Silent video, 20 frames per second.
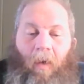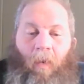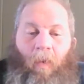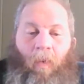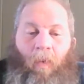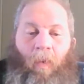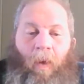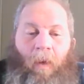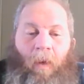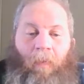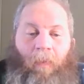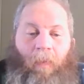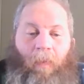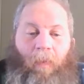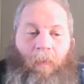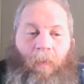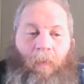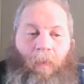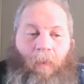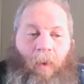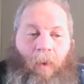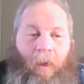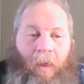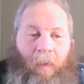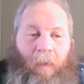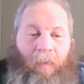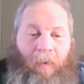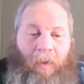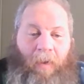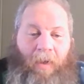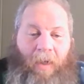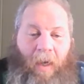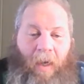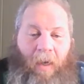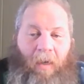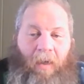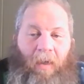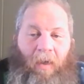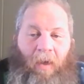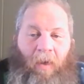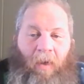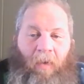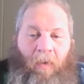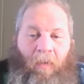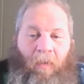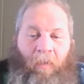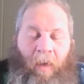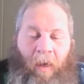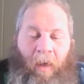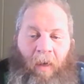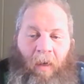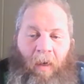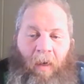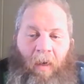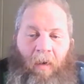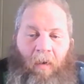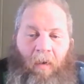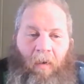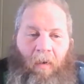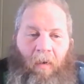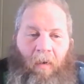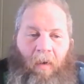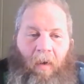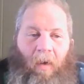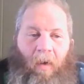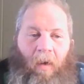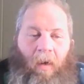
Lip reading: We really appreciate you being here.